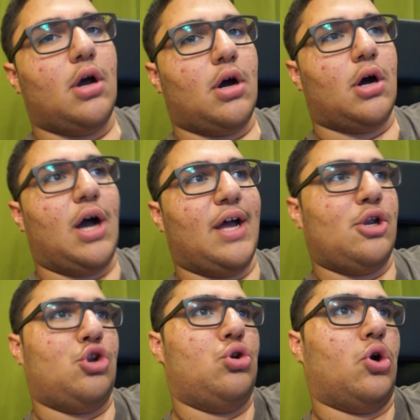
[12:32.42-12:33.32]
Uh,
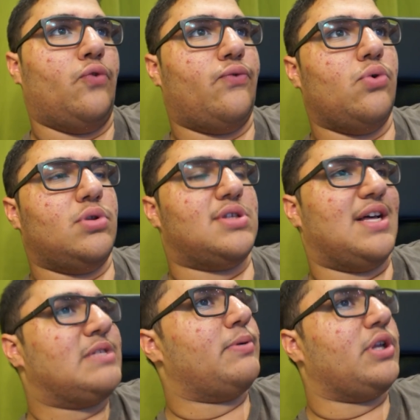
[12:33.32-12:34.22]
had no food, so
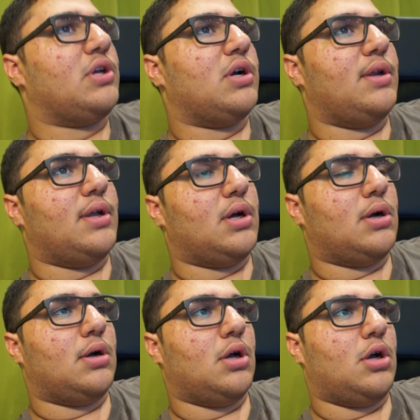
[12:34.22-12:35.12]
that's pretty good,
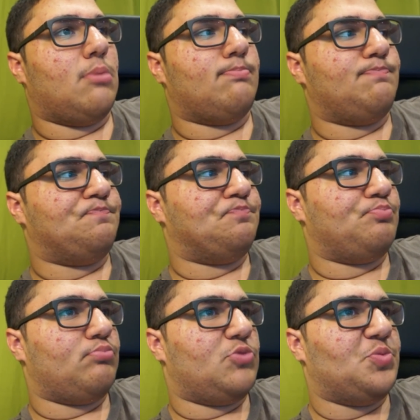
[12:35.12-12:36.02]
um,
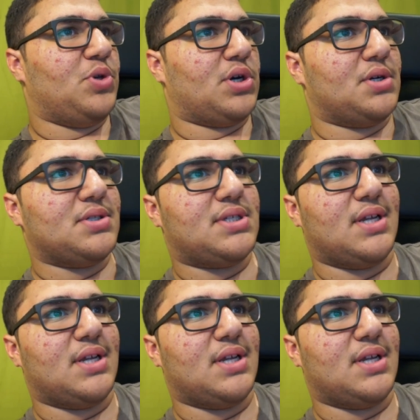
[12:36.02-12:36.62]
to be honest.